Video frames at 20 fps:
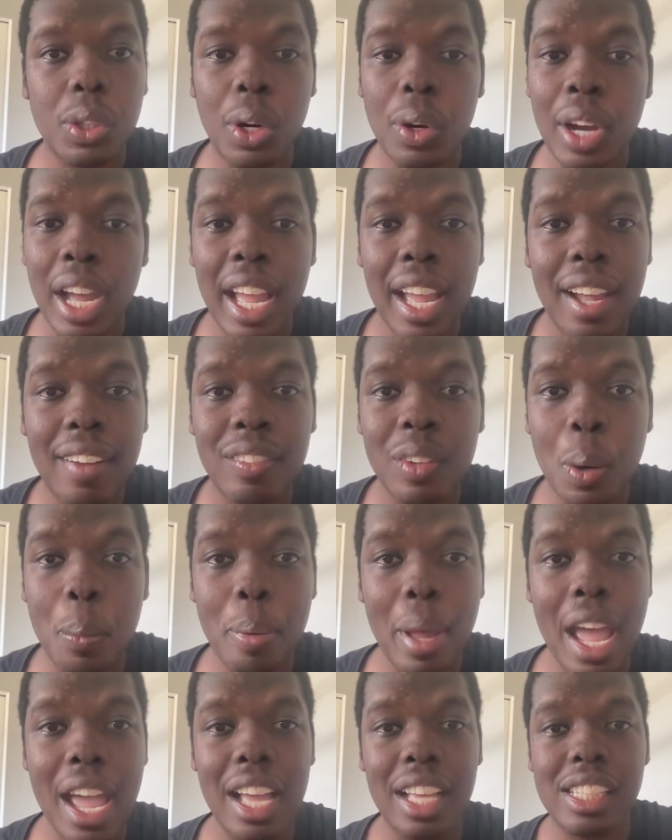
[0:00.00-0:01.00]
don't have no
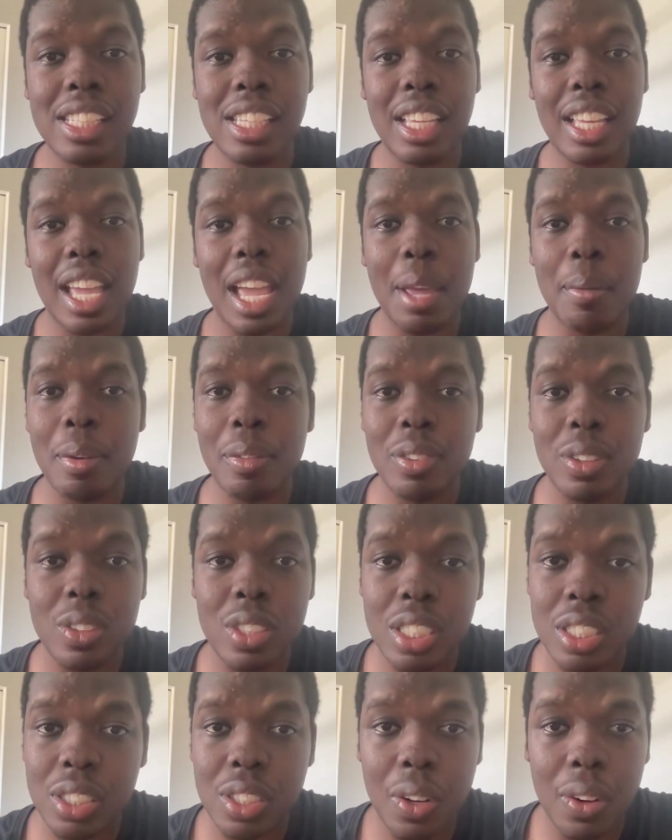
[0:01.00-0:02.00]
passing game if you
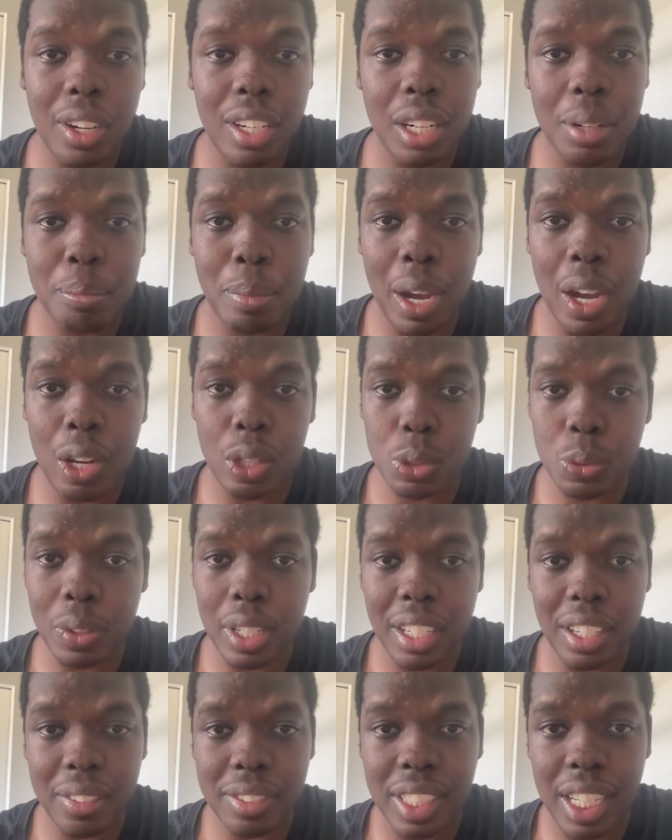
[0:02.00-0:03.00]
just throwing the ball
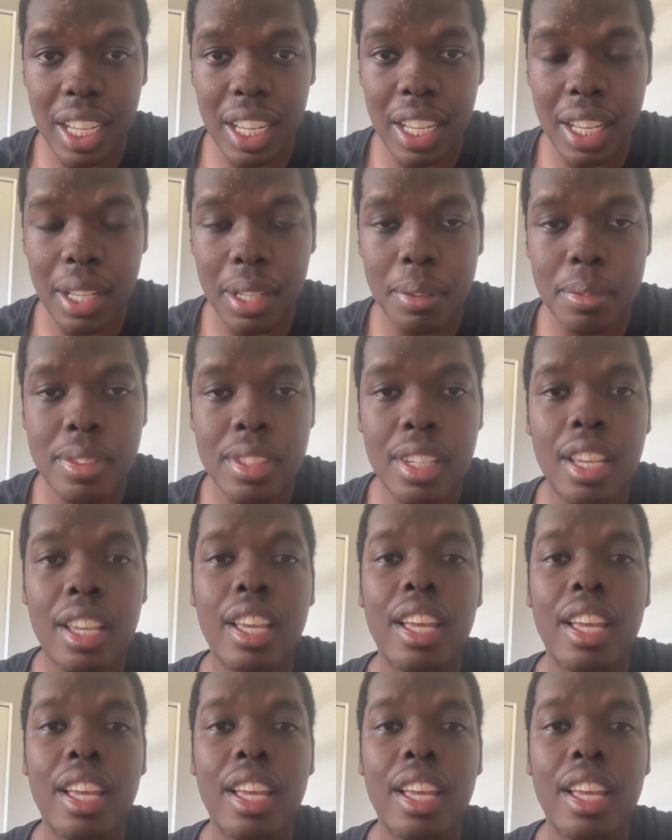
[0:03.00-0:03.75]
12 times.